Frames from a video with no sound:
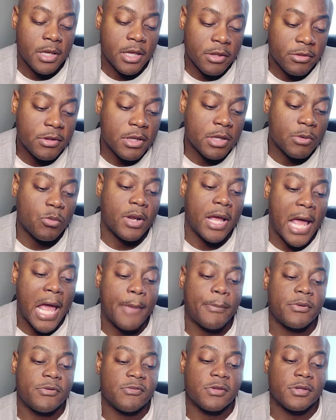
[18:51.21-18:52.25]
And then what
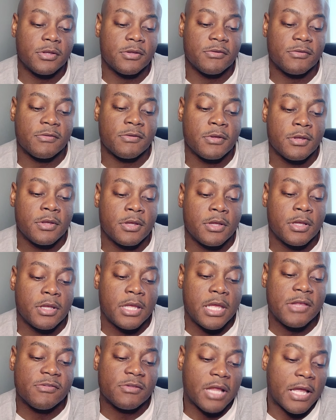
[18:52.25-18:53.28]
happens is
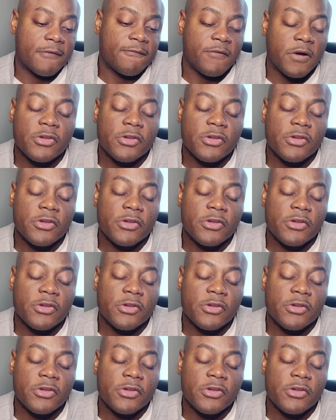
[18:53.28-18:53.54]
he's like